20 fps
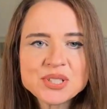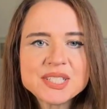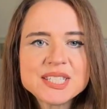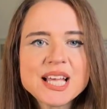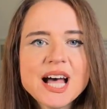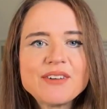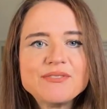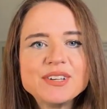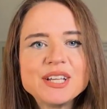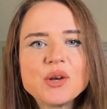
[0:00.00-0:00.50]

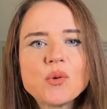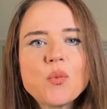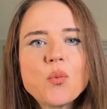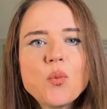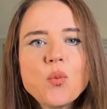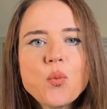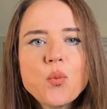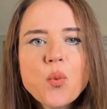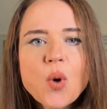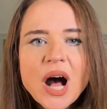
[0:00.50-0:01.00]

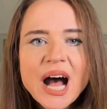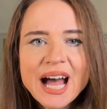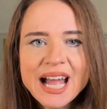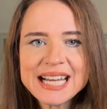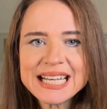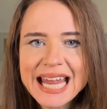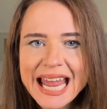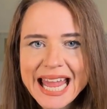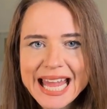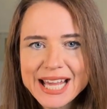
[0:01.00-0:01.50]
7,
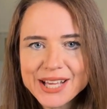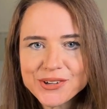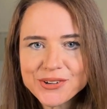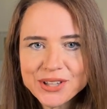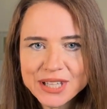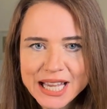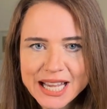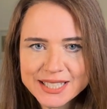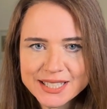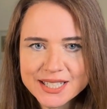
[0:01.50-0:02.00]
wide angle
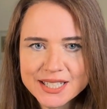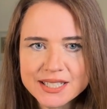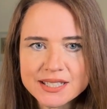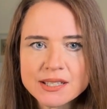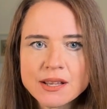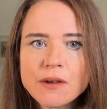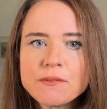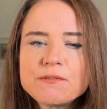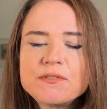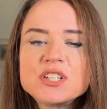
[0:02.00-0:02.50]

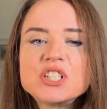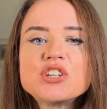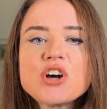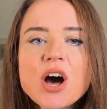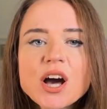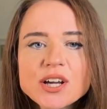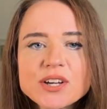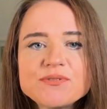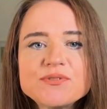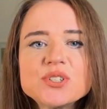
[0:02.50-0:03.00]
lenses.
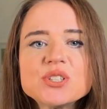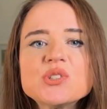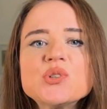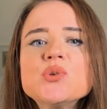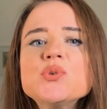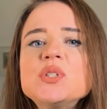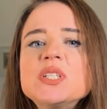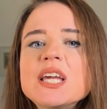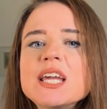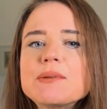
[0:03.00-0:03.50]
Photographers
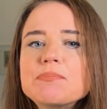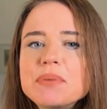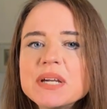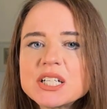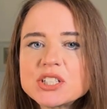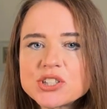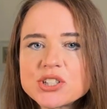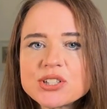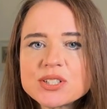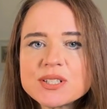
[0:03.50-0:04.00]
who take
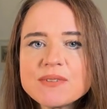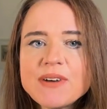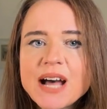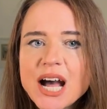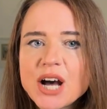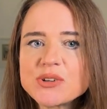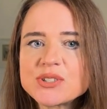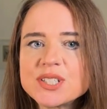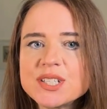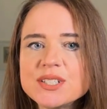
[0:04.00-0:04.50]
pictures of
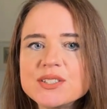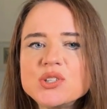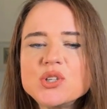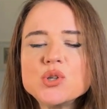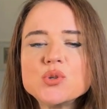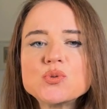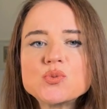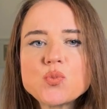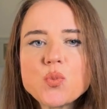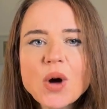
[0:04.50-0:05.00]
houses
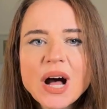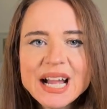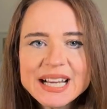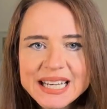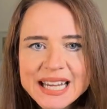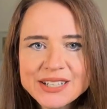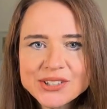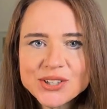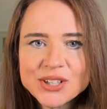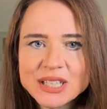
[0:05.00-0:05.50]
use wide
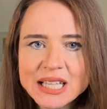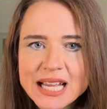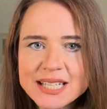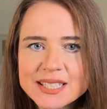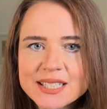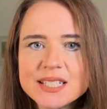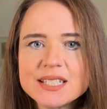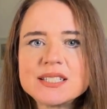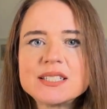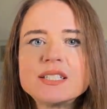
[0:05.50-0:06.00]
angle
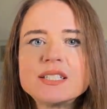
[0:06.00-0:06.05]
lenses